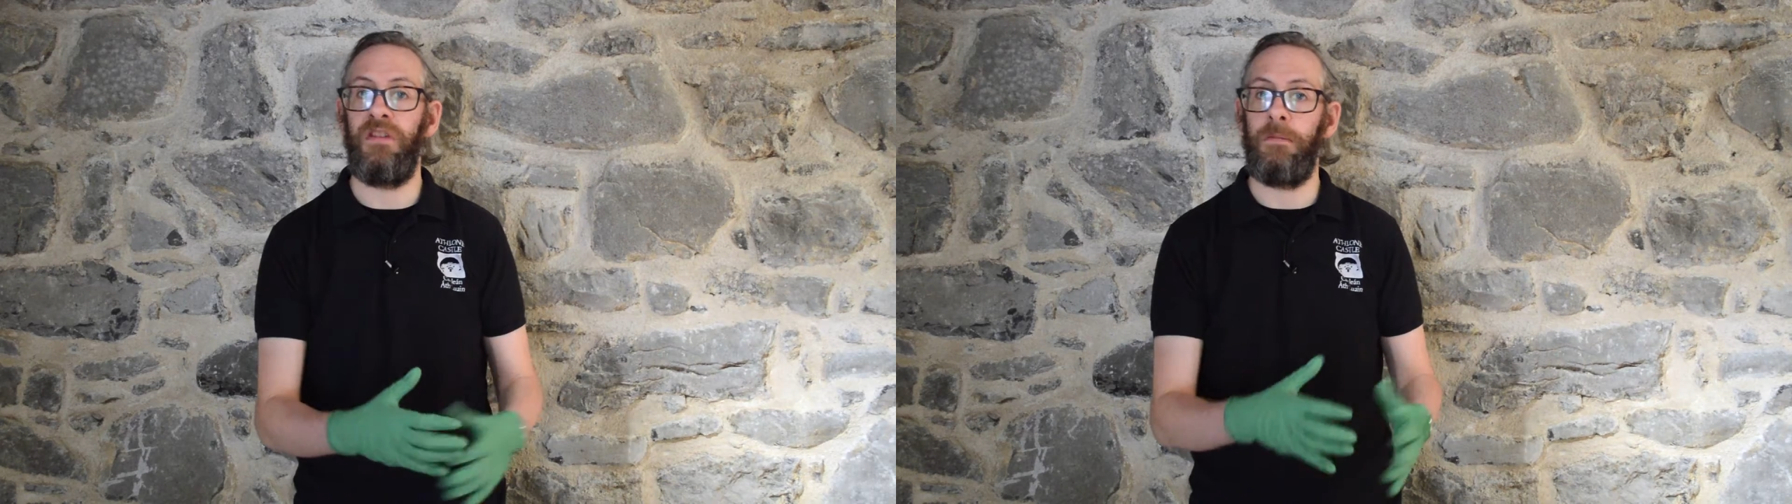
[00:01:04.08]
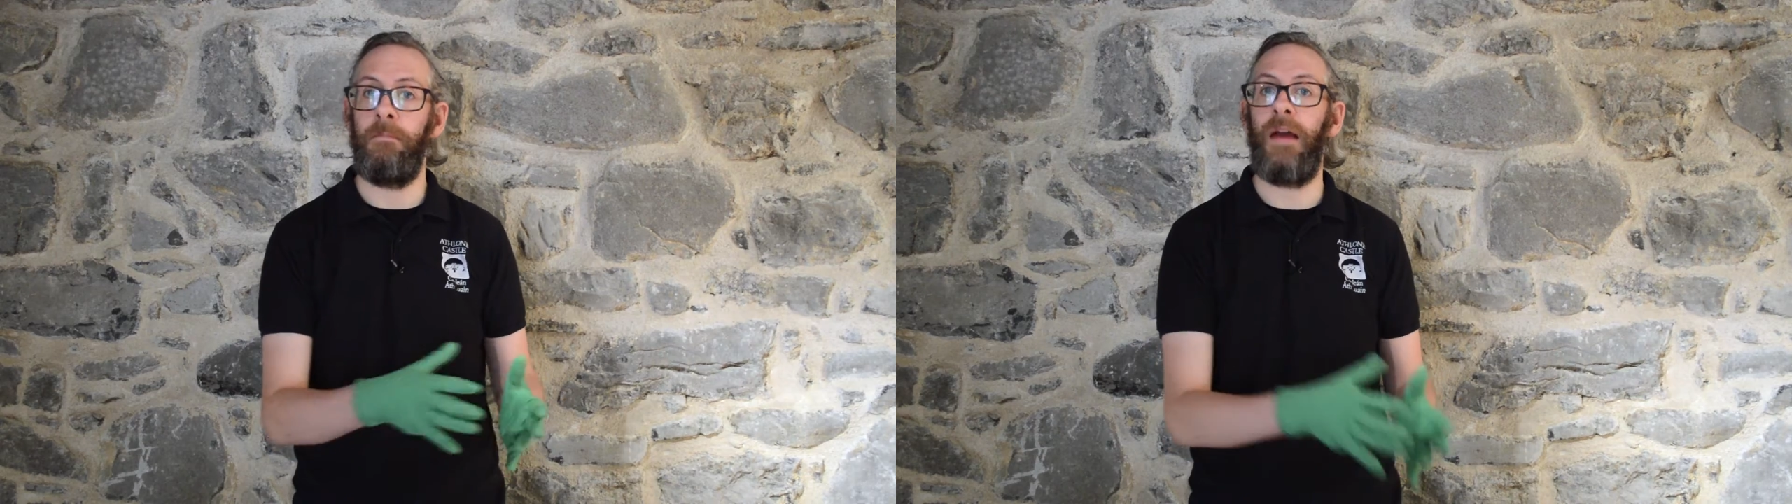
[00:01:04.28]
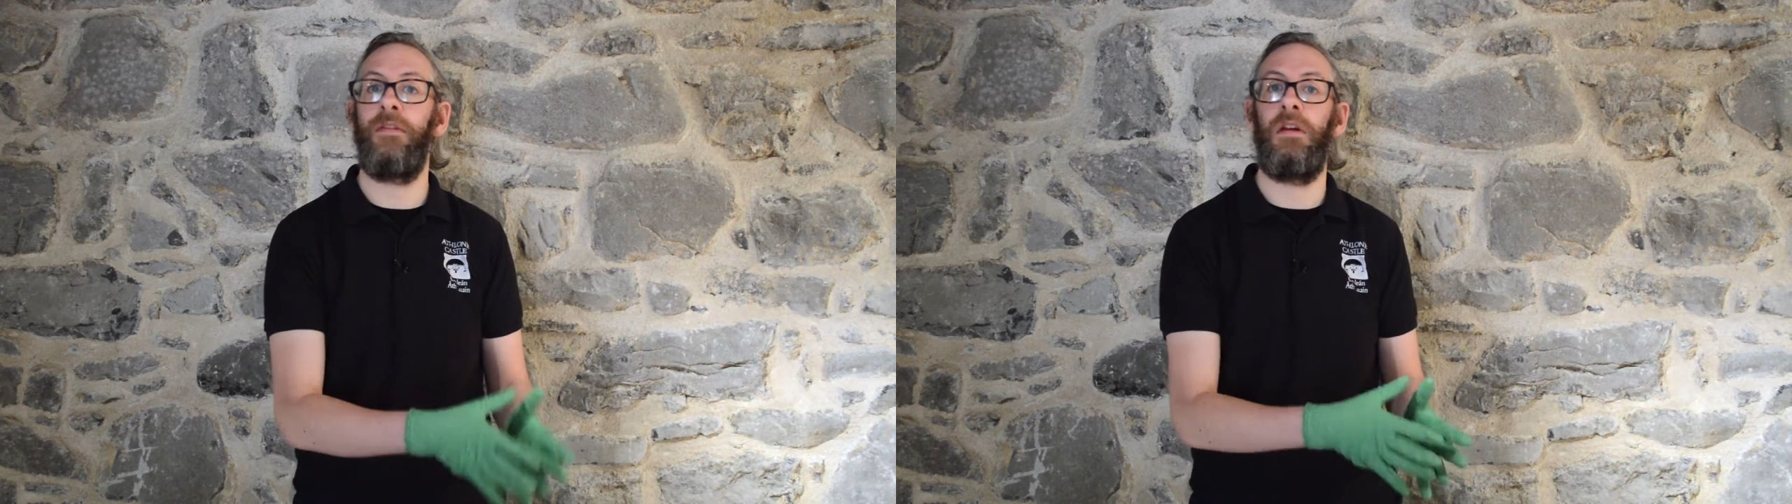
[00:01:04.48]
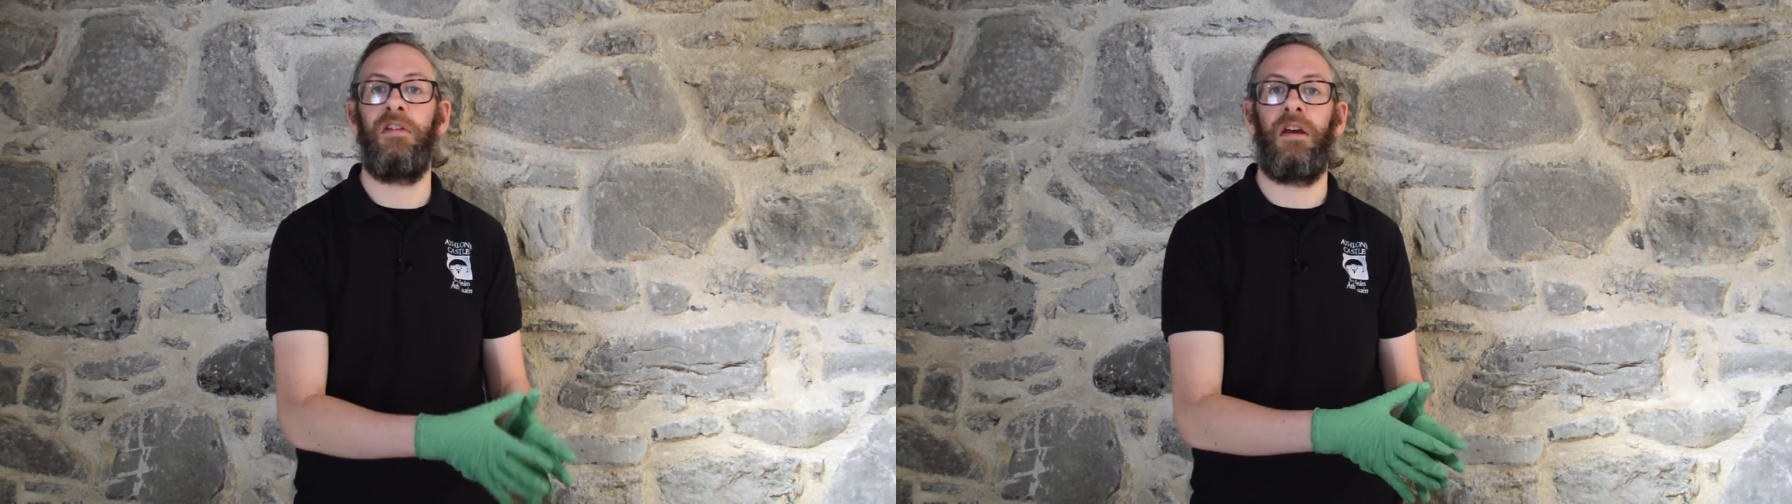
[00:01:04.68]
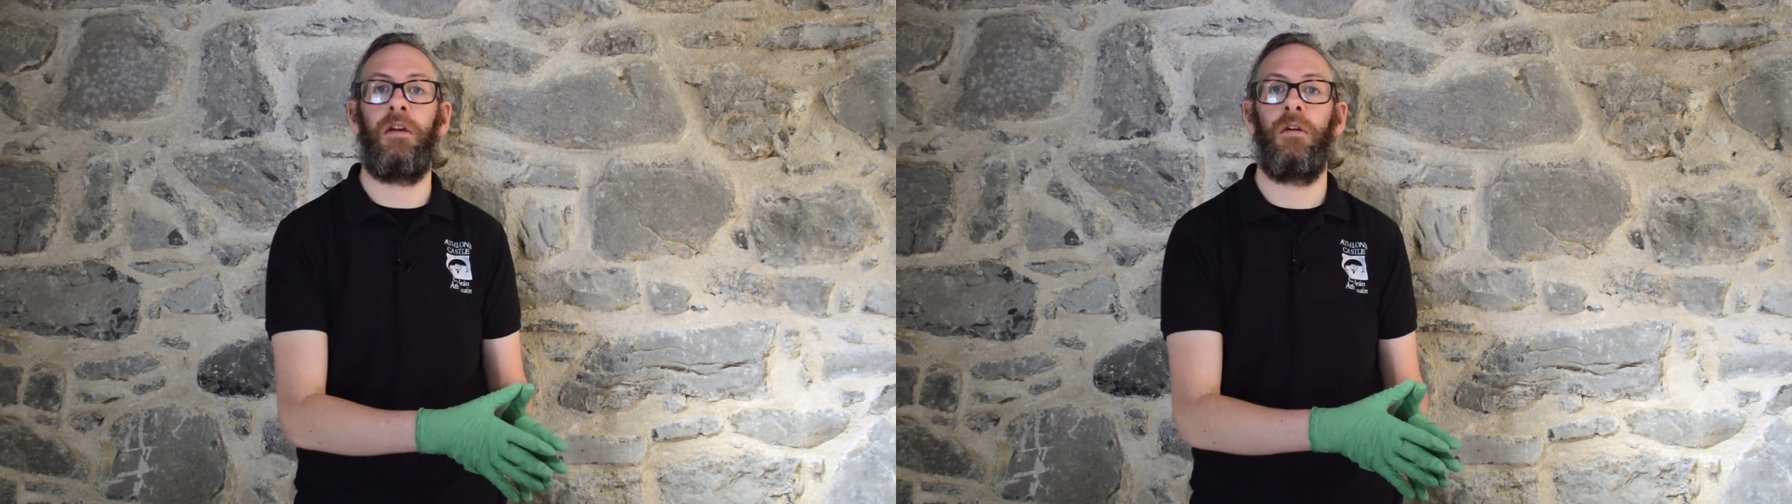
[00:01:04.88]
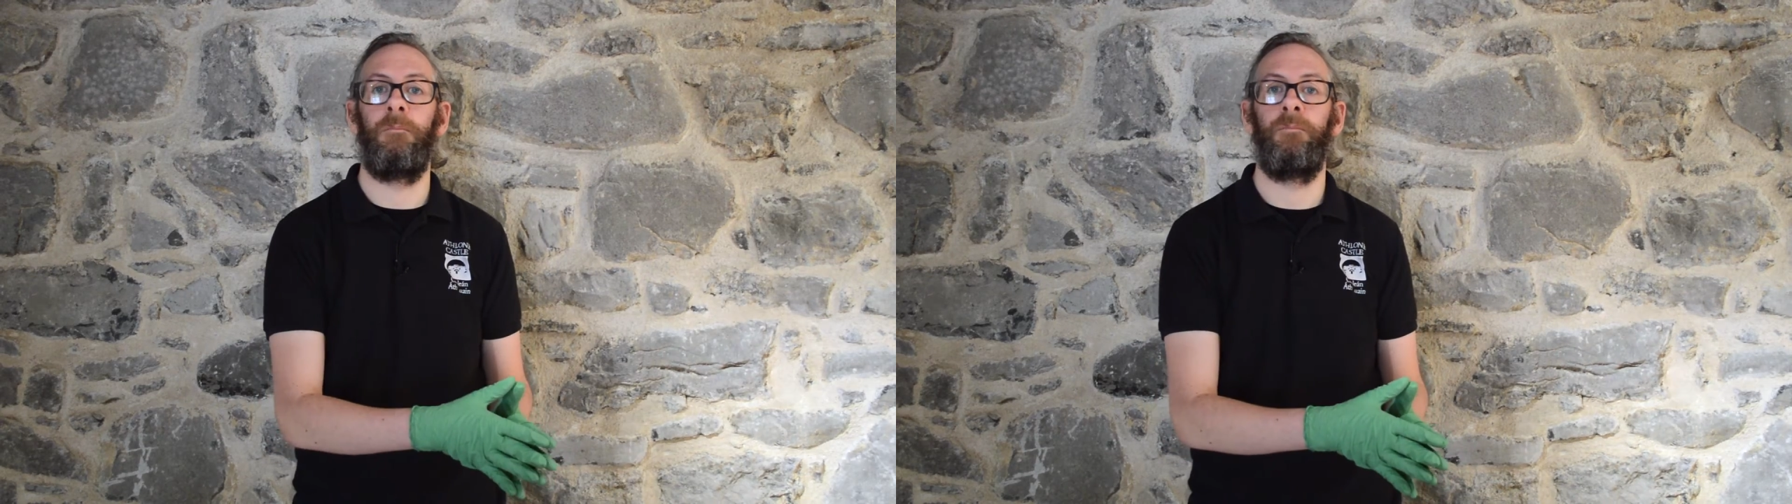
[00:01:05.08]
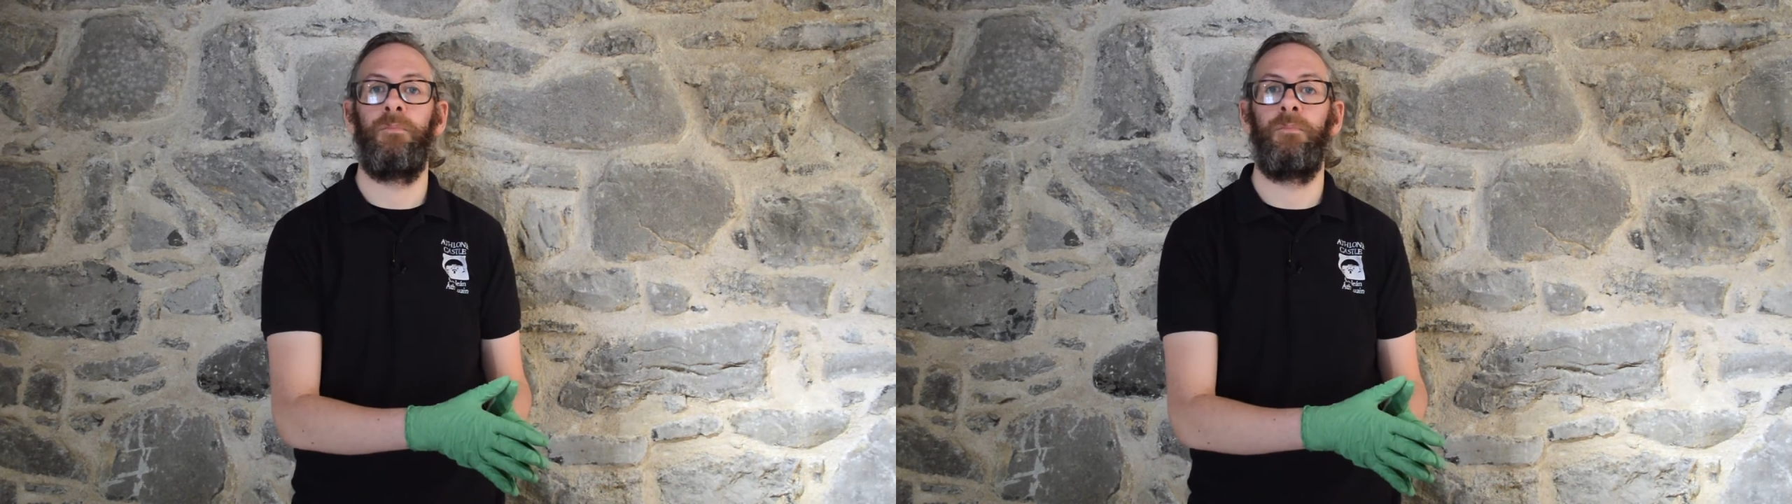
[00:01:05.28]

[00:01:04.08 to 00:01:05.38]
the Mesolithic,